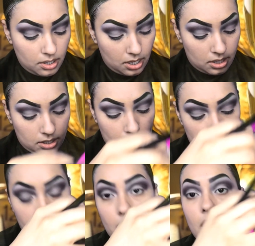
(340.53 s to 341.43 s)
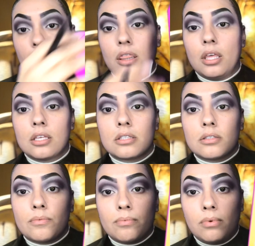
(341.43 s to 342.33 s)
is gonna be this
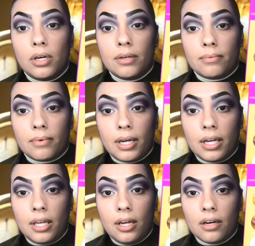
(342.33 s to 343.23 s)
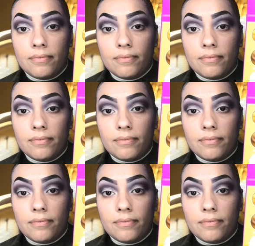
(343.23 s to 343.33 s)
one right here,